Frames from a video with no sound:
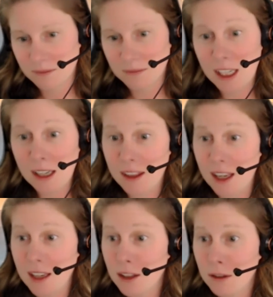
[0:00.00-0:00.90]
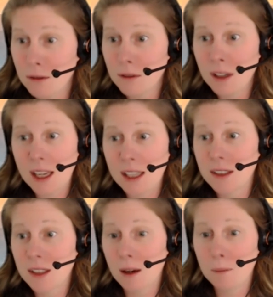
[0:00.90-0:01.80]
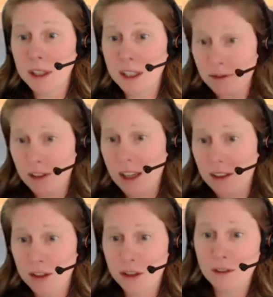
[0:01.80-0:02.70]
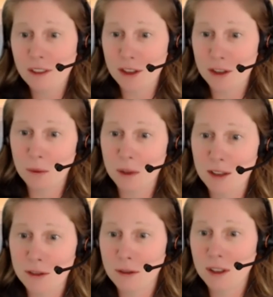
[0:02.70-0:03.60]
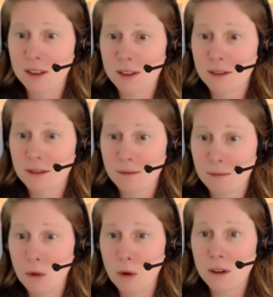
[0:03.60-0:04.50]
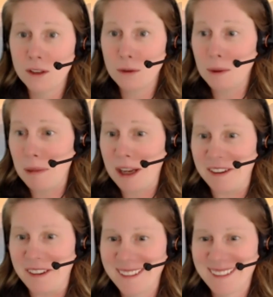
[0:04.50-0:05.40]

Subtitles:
Yeah, thank you. And please fill out the survey so we can do this more and do it better.